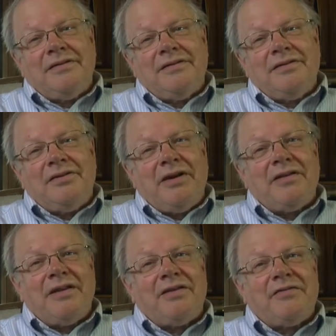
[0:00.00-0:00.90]
I
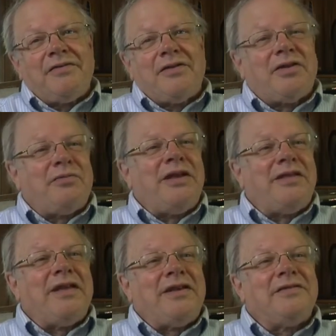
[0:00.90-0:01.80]
think the three
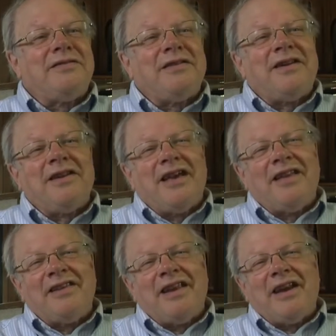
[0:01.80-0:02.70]
things
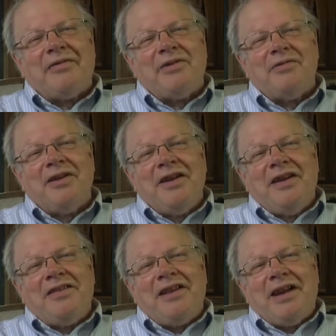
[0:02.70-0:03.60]
that
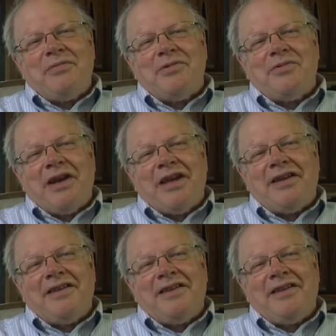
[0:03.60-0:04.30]
I would rank.